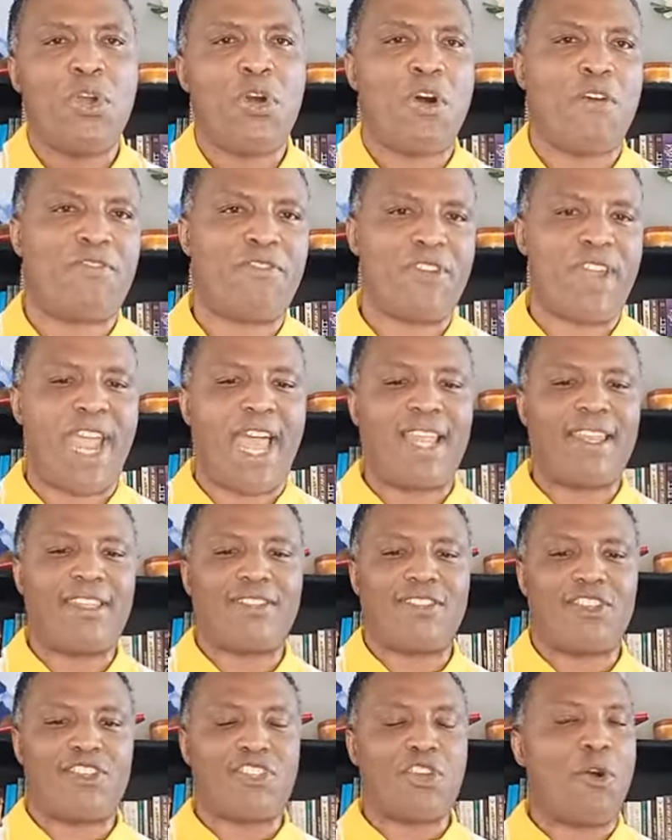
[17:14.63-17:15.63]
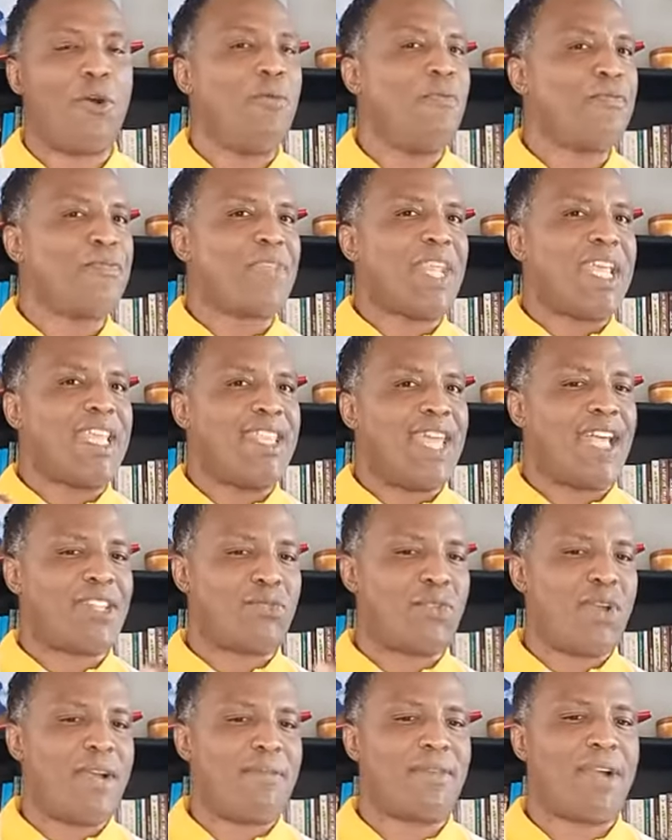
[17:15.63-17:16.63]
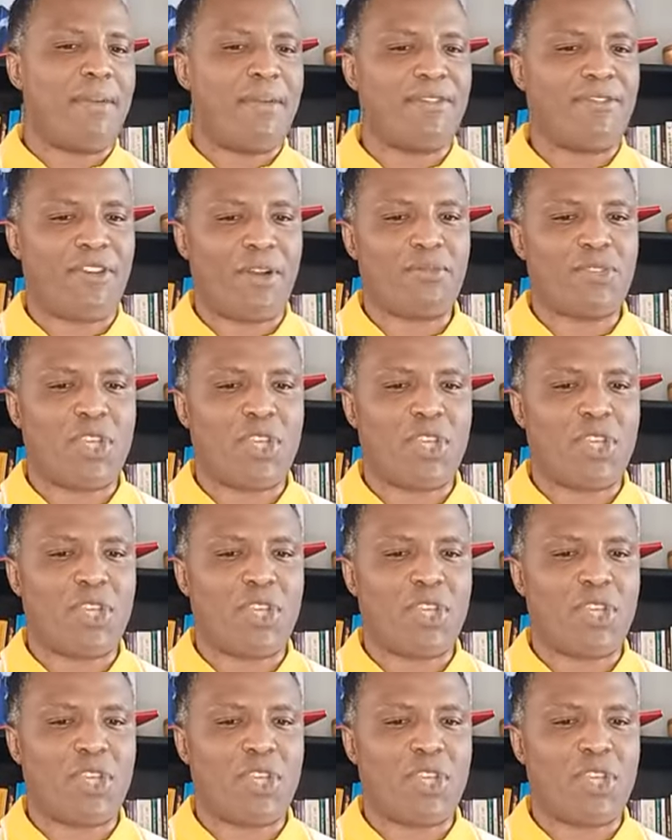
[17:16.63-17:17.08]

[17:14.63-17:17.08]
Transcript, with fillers: of reality. So that's where I'm coming from.